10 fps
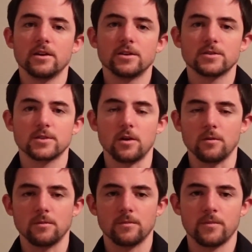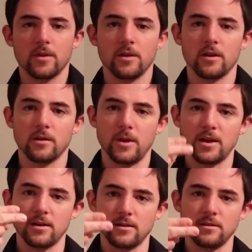So, you're going to make
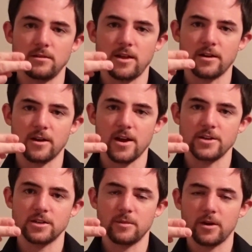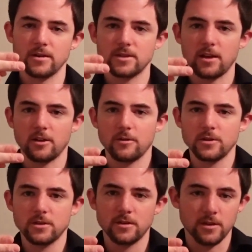a letter H in American Sign
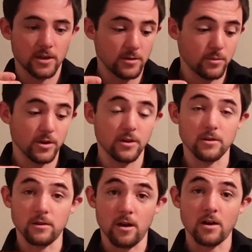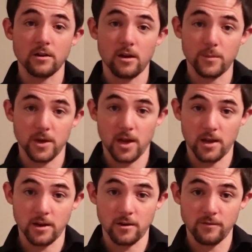Language. You're going to bring your non-dominant hand
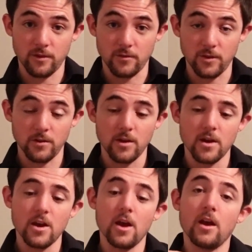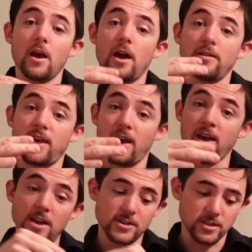out in front of you, and that
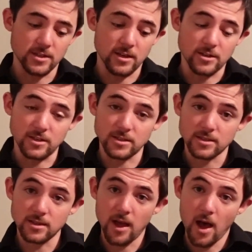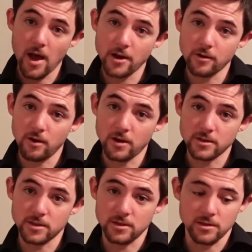H is going to just slide
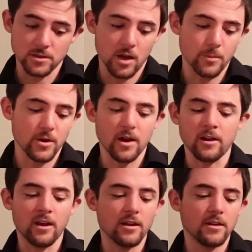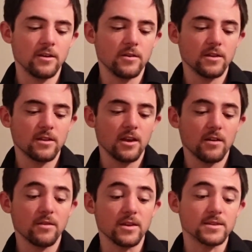across the top of your hand. You can think
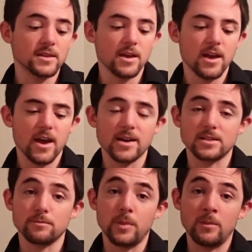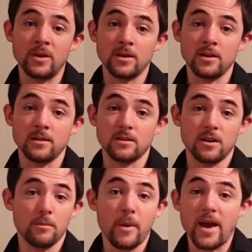of this as mimicking
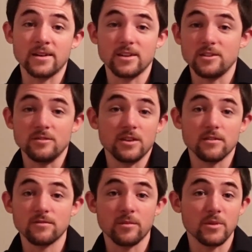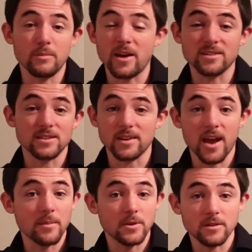a band-aid you get from the medicine
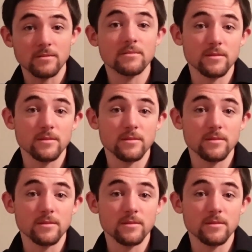cabinet.